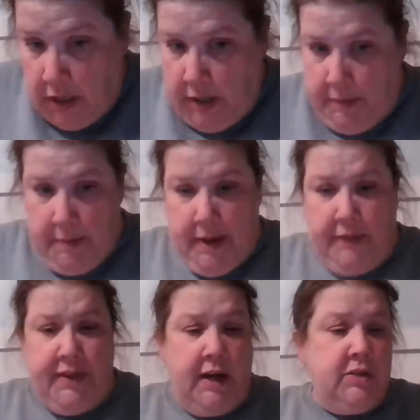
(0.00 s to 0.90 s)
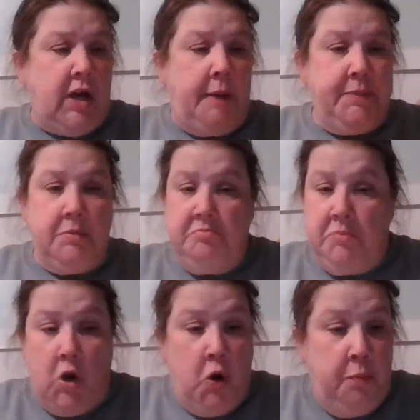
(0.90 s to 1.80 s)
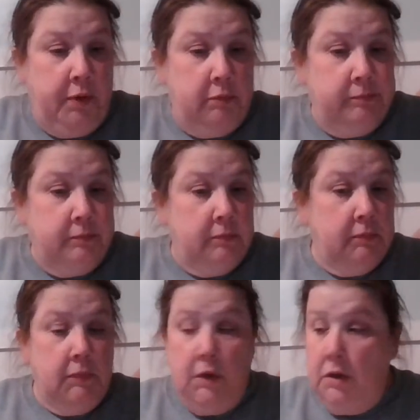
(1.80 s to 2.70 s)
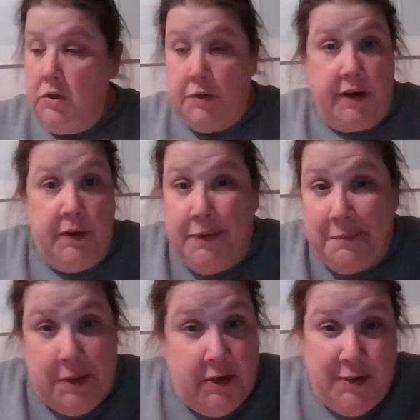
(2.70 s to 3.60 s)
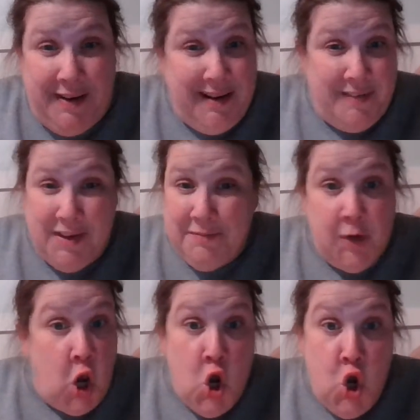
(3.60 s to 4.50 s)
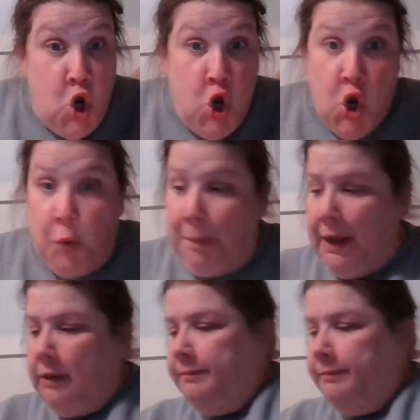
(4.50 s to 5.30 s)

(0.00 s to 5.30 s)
Am I mad that I shopped? Nope. Do I know when I'm going to do any of it? Nope.